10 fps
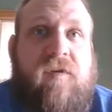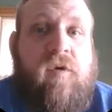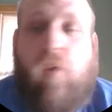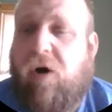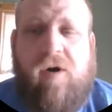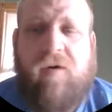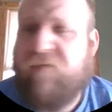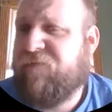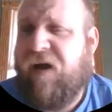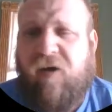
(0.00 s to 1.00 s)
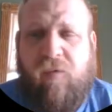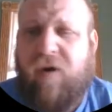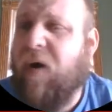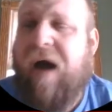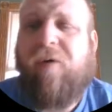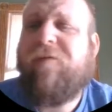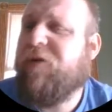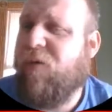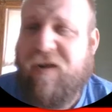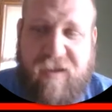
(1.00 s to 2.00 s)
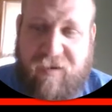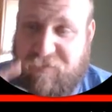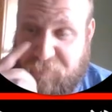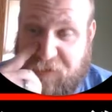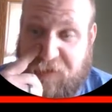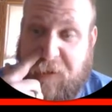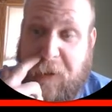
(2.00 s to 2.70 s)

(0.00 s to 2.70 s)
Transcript: Word file, however you want to get it to me.